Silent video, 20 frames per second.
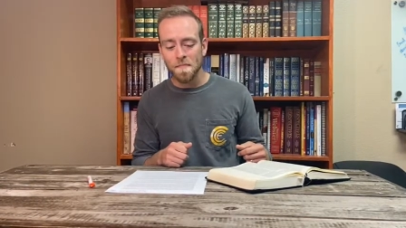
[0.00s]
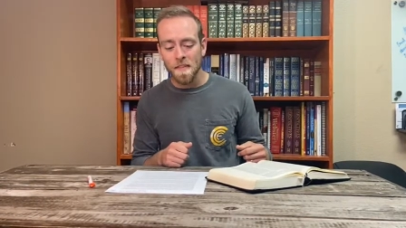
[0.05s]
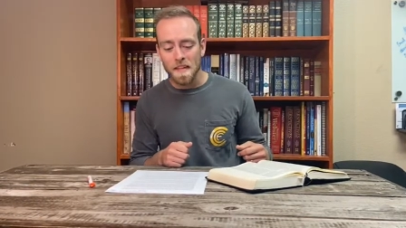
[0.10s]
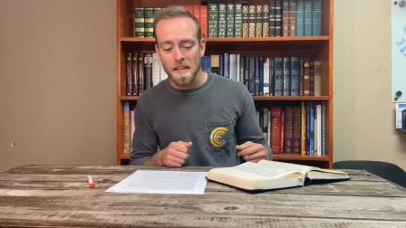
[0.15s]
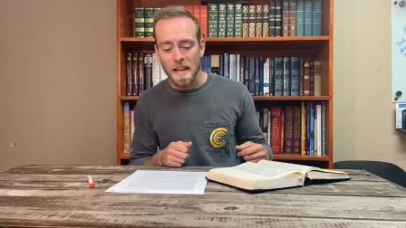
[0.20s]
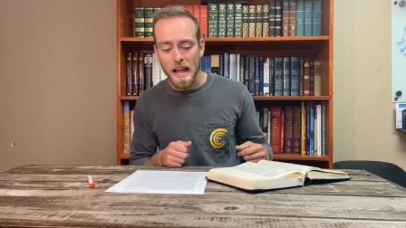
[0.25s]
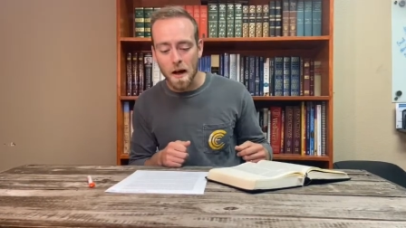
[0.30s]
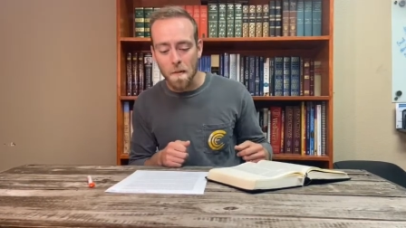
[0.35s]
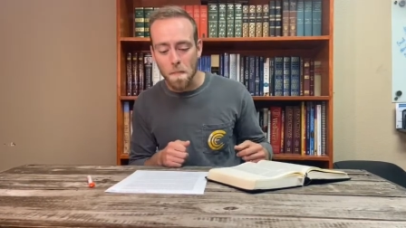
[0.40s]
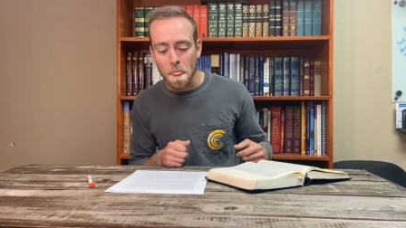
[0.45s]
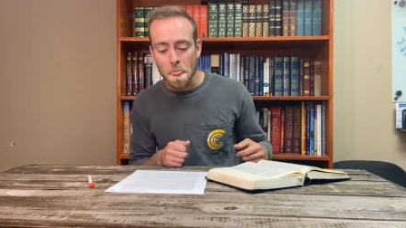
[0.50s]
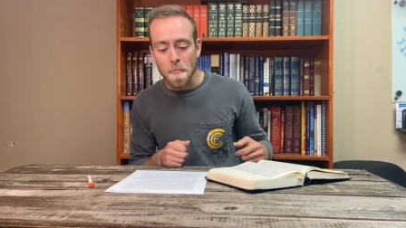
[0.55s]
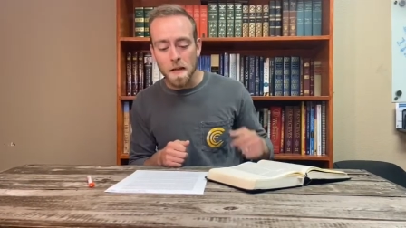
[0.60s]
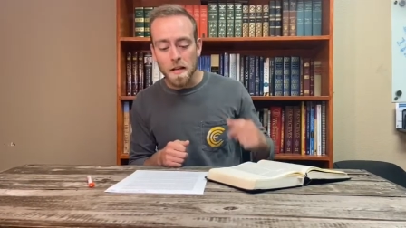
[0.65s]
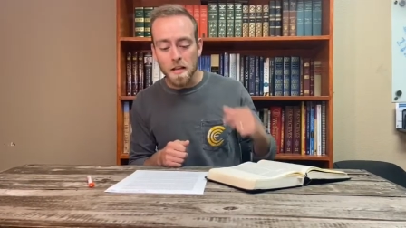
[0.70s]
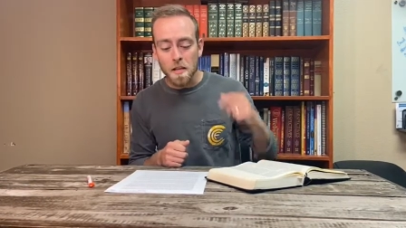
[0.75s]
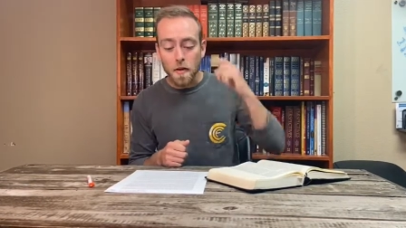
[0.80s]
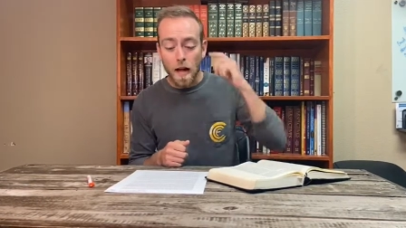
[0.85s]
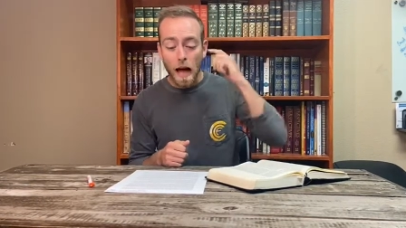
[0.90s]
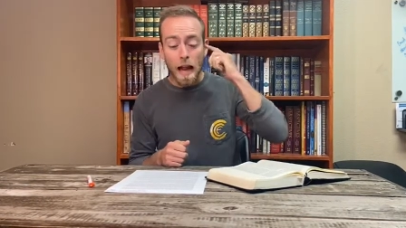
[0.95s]
Now,
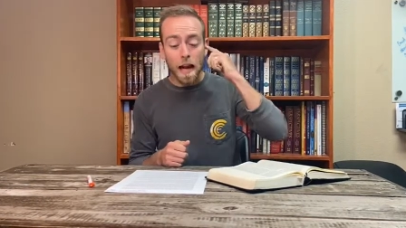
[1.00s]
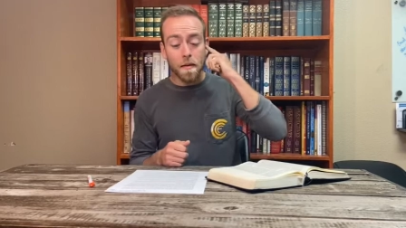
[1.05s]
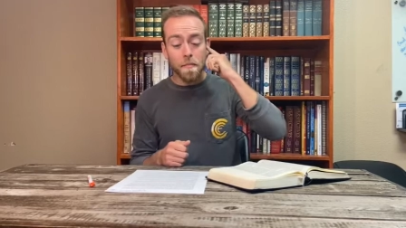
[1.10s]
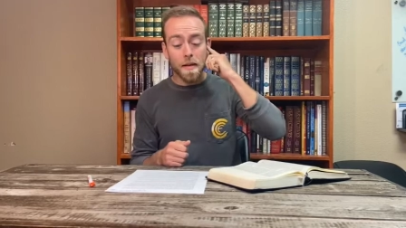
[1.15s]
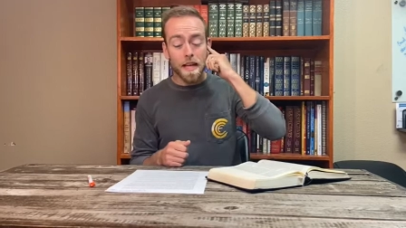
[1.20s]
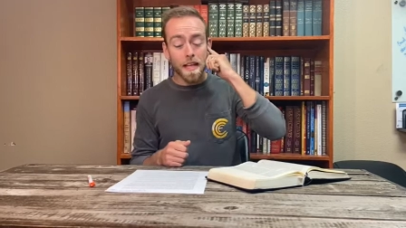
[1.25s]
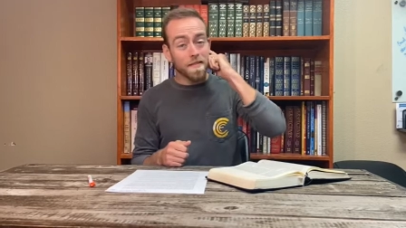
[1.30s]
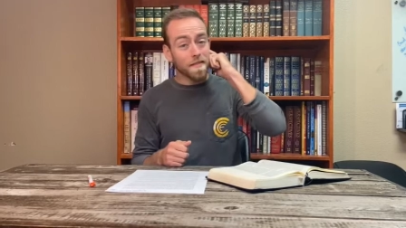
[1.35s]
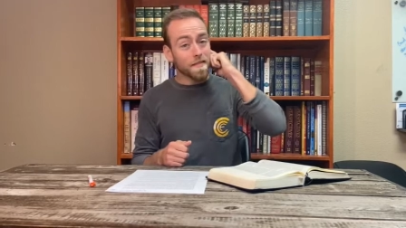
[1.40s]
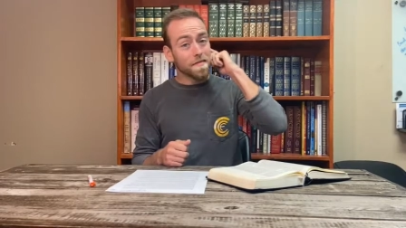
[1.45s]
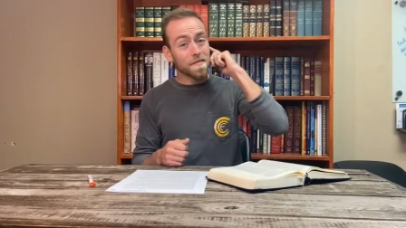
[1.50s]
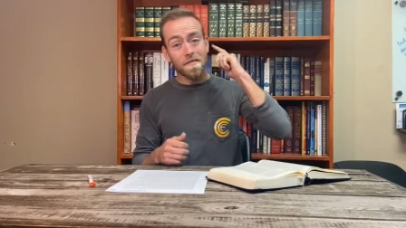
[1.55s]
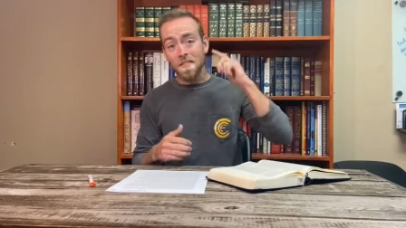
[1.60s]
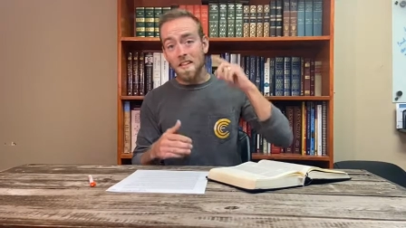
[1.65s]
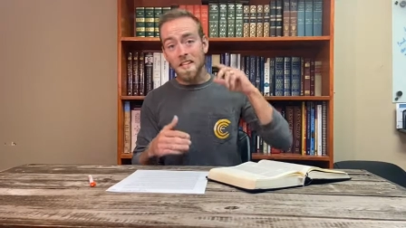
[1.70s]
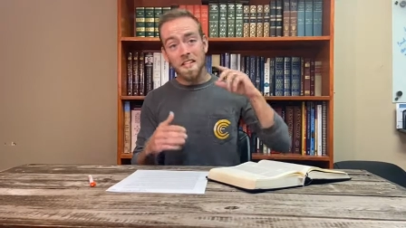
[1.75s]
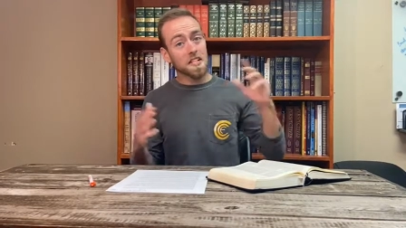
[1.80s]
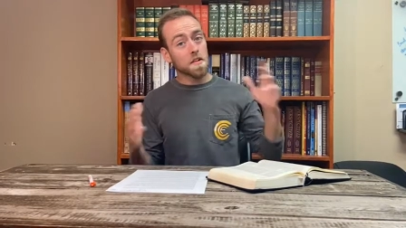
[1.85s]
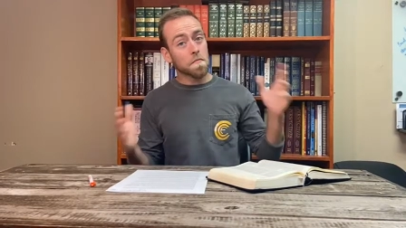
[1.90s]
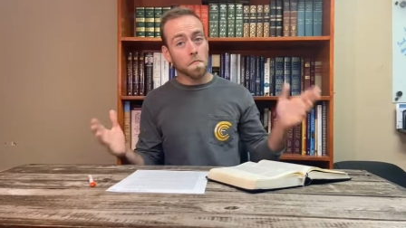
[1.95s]
you gotta admit,
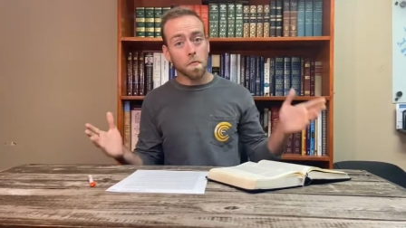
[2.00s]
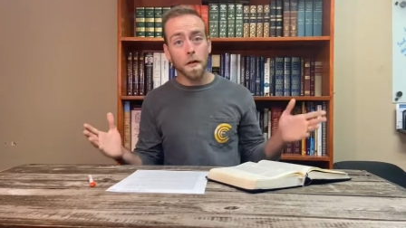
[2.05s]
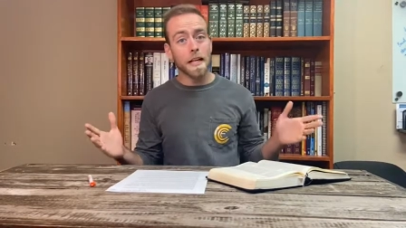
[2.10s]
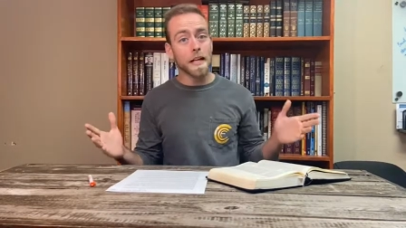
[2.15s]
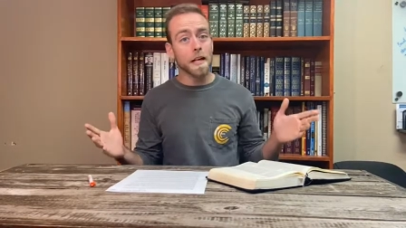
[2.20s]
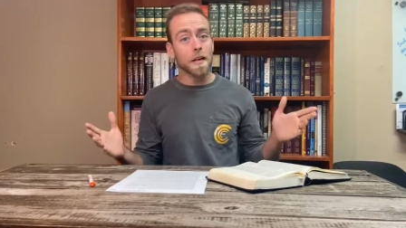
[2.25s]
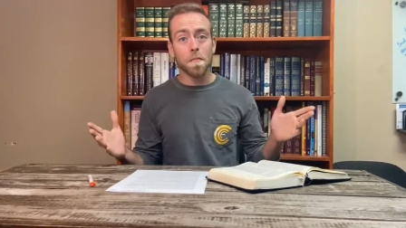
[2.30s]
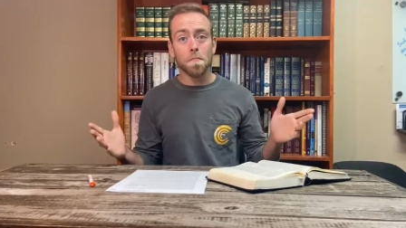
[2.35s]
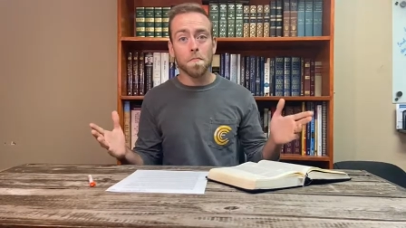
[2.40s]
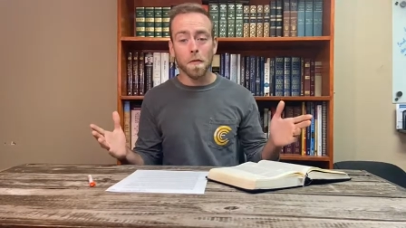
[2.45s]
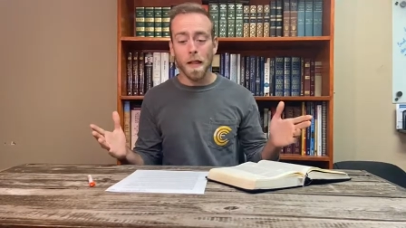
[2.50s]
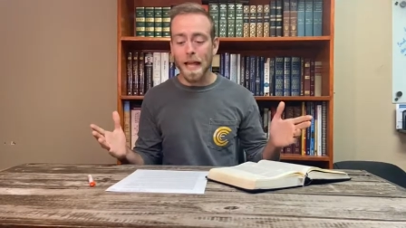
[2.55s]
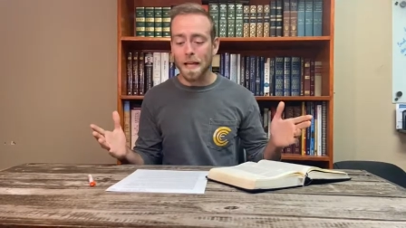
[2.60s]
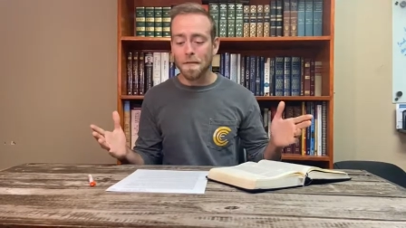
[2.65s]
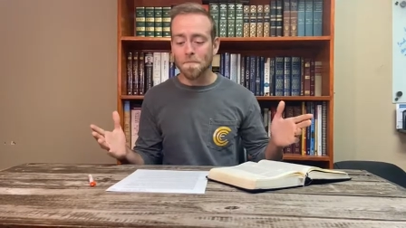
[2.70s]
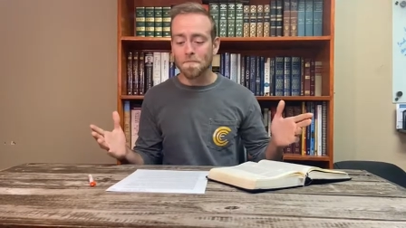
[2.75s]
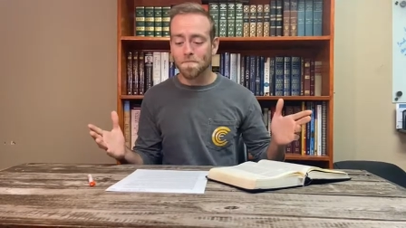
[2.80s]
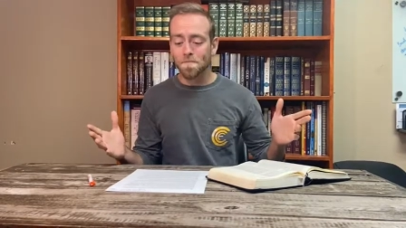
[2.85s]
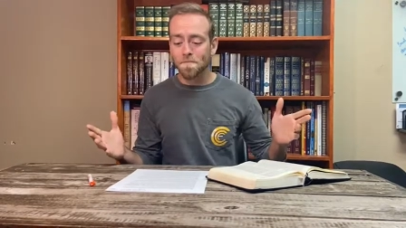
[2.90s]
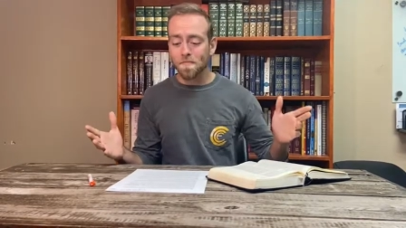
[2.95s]
this is a pretty good
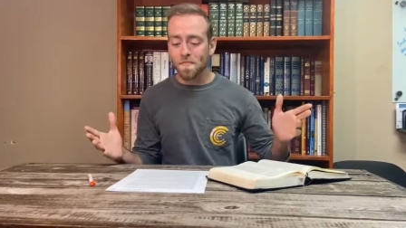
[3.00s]
plan.